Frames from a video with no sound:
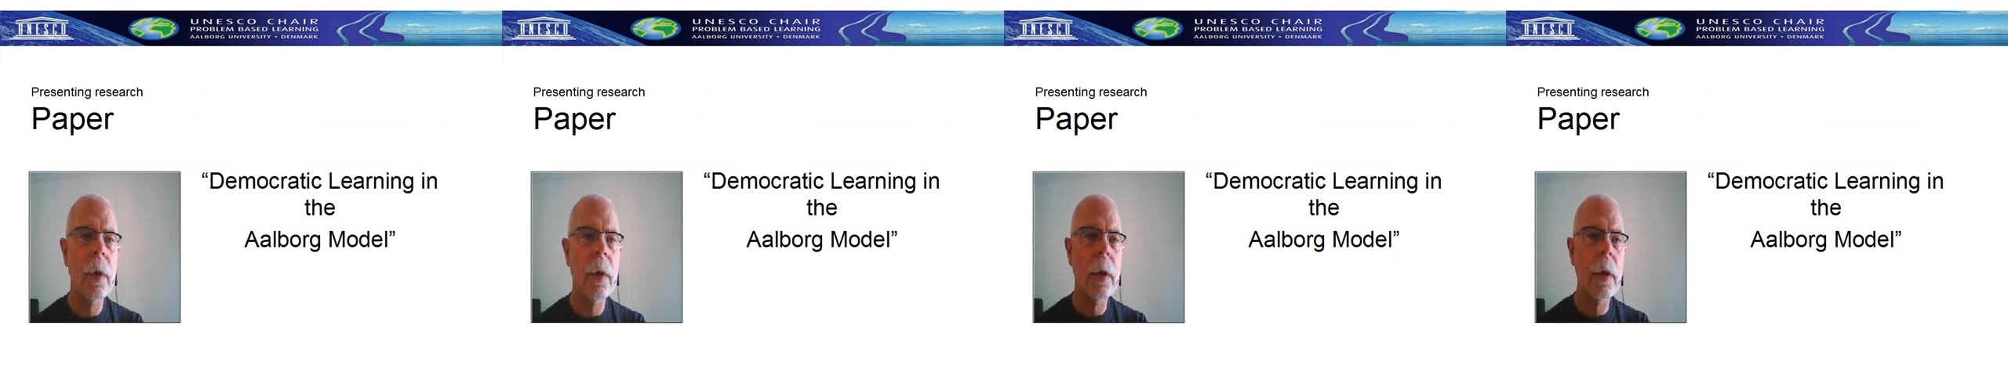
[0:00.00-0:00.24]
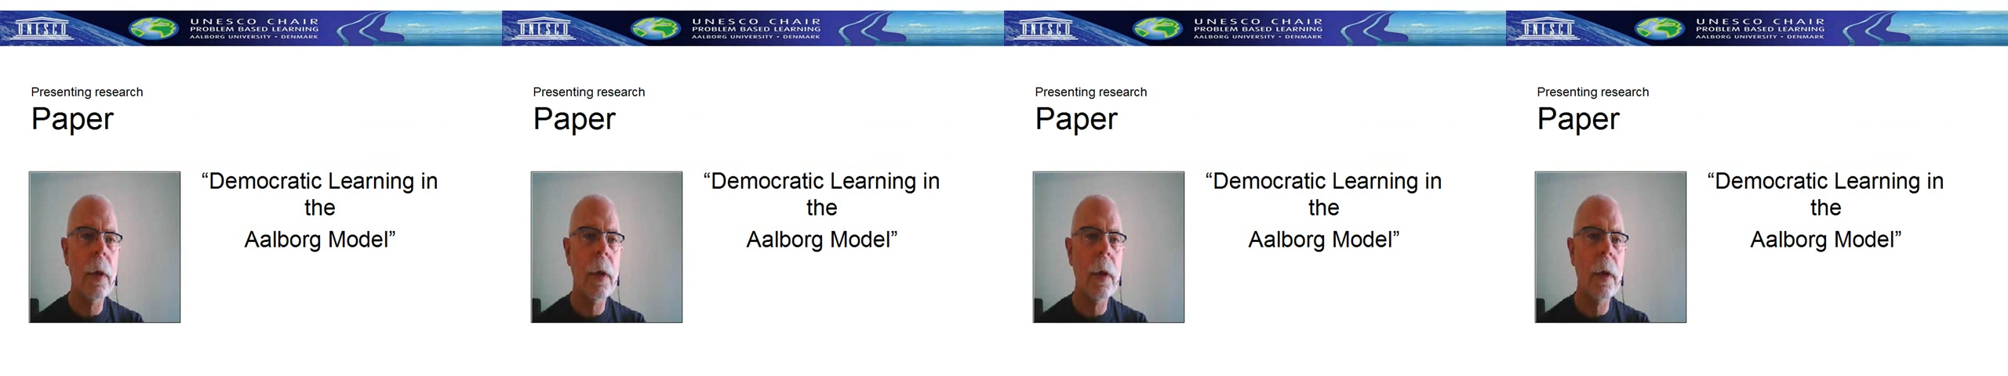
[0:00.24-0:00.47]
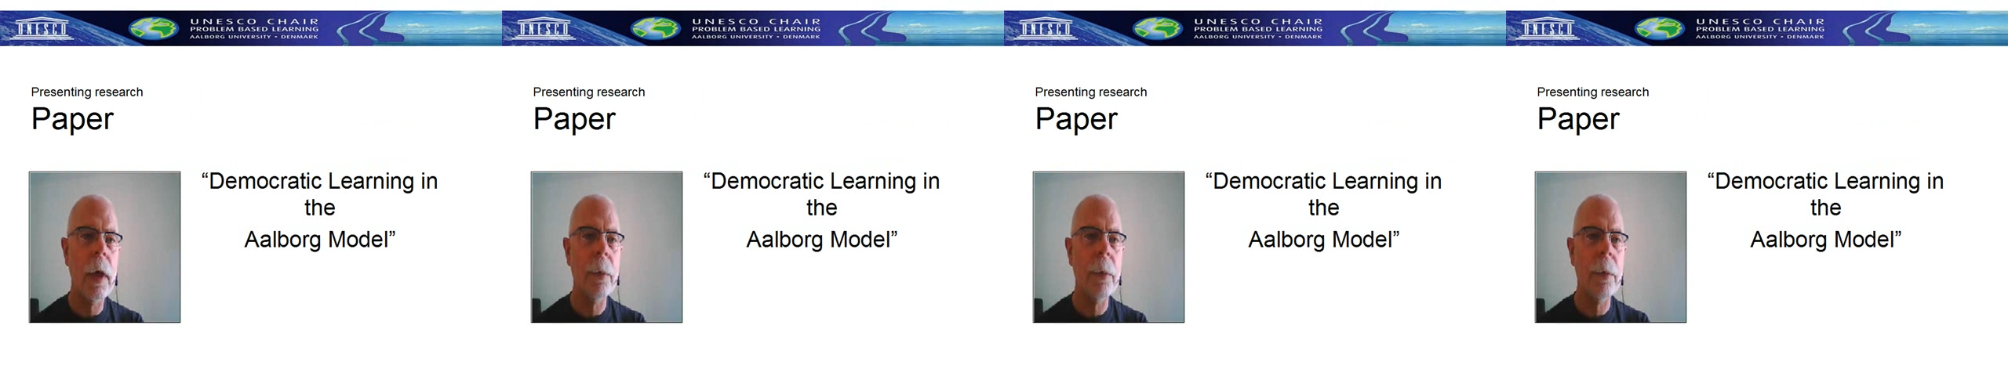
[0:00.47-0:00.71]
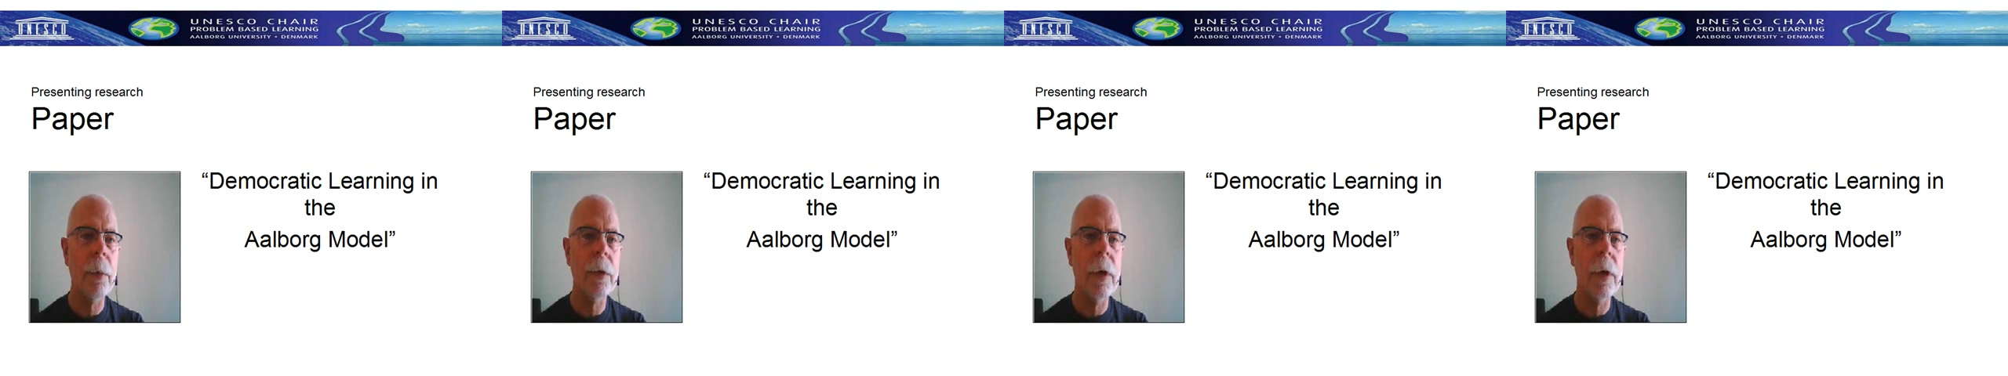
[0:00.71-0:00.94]
and
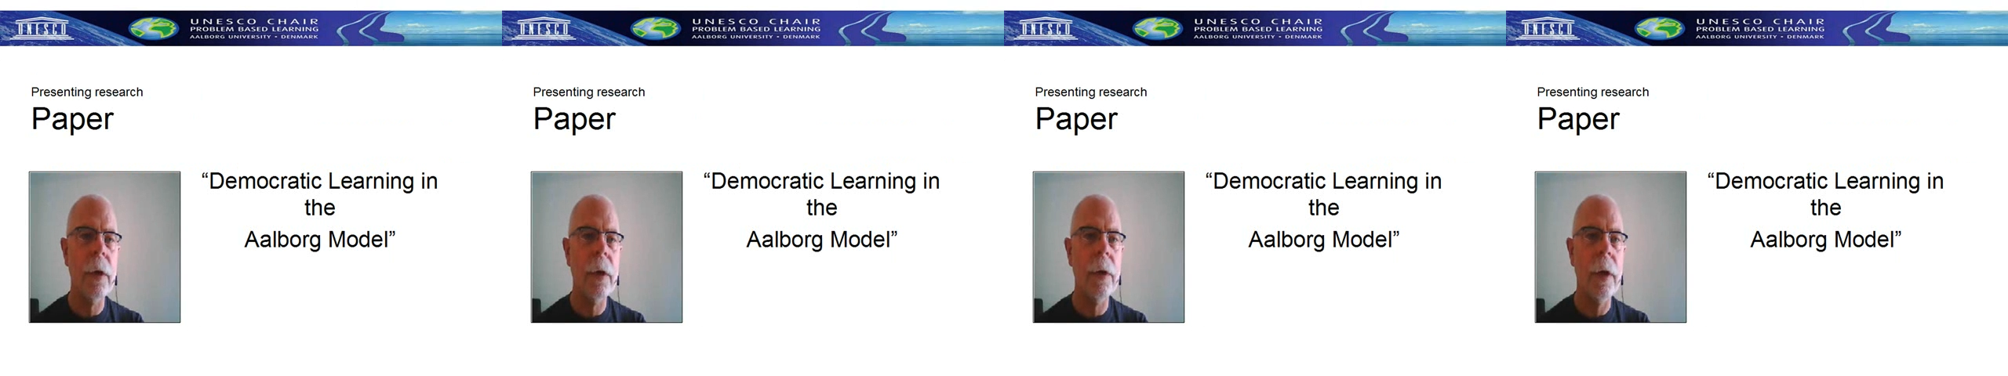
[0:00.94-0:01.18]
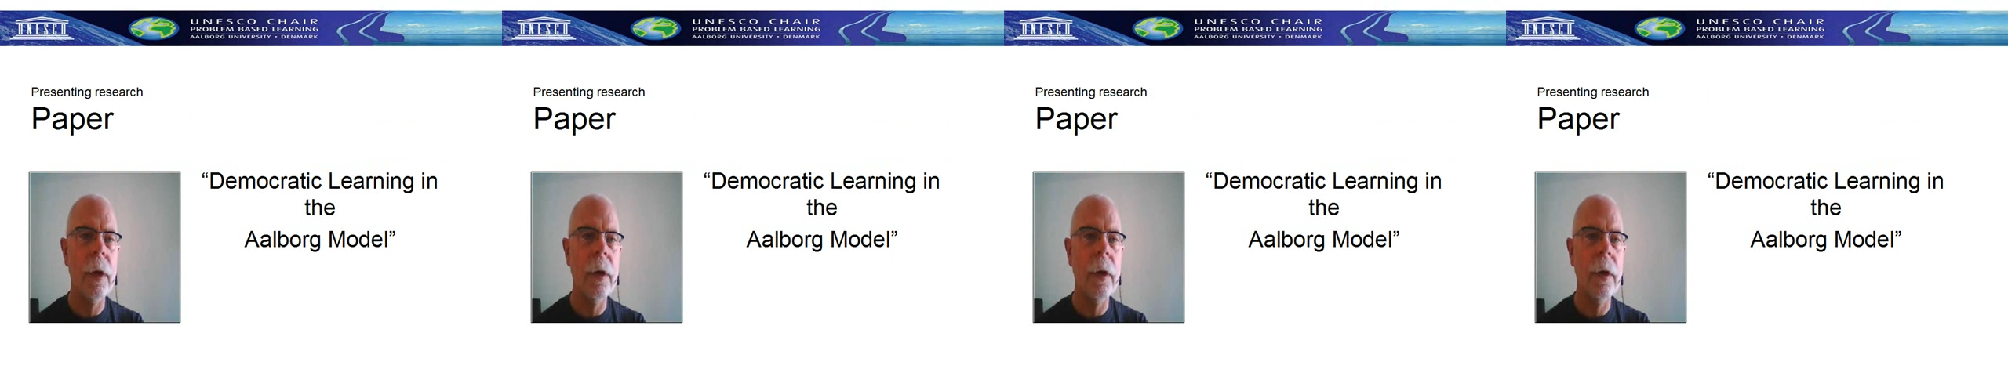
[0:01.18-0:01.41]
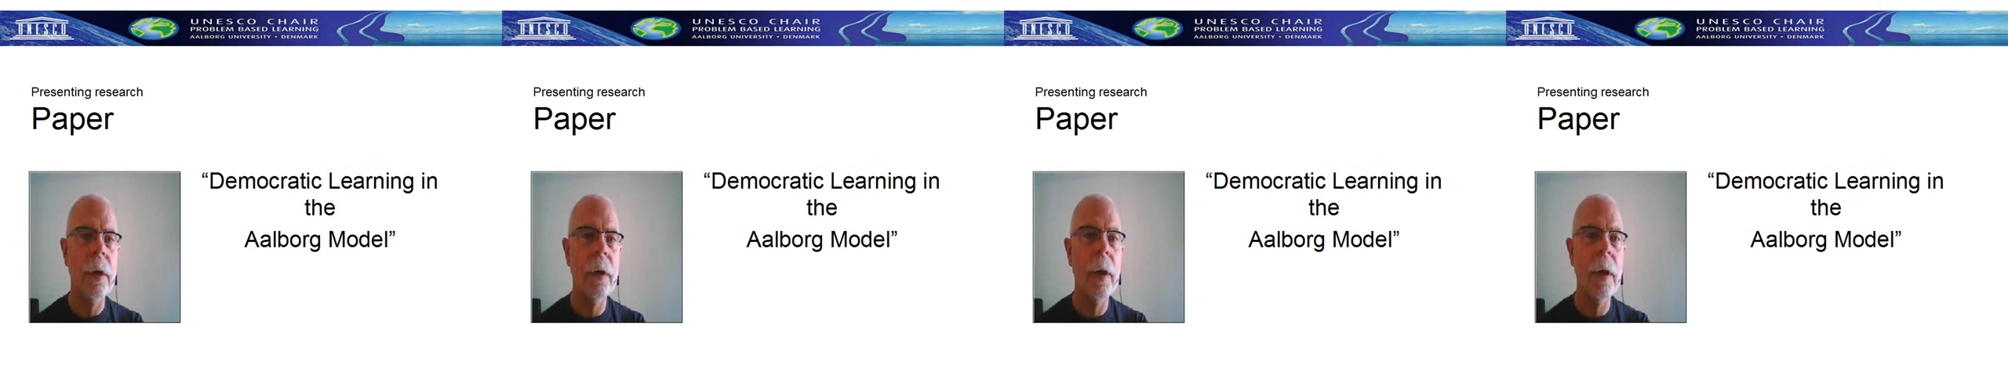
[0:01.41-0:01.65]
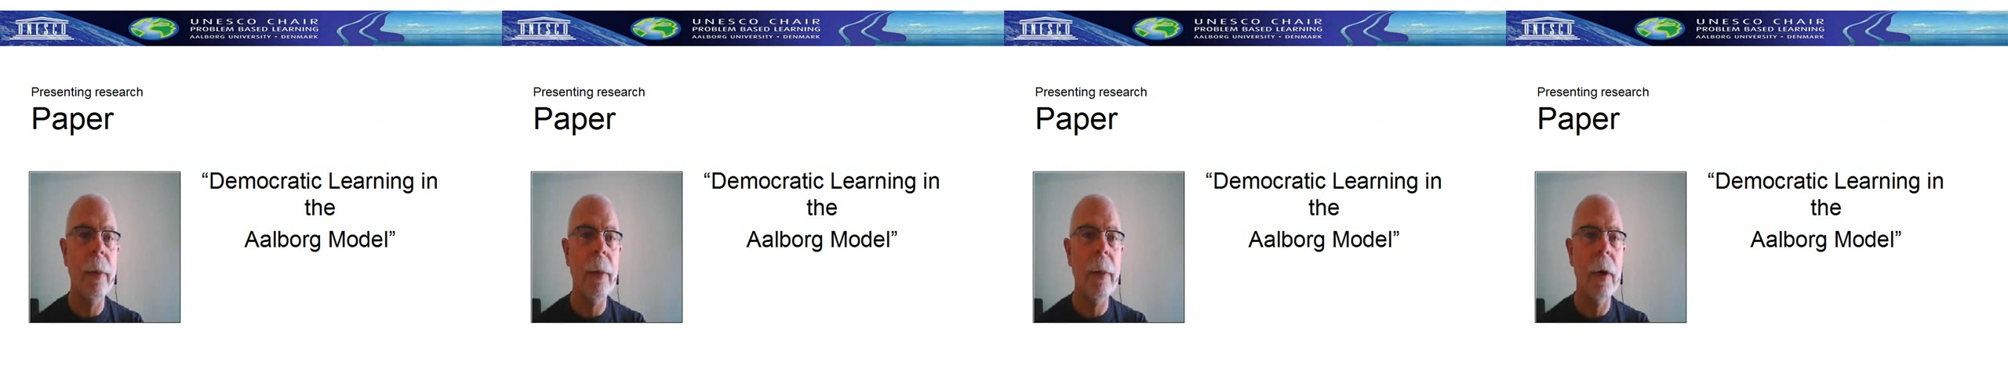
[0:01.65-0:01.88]
presented them the paper.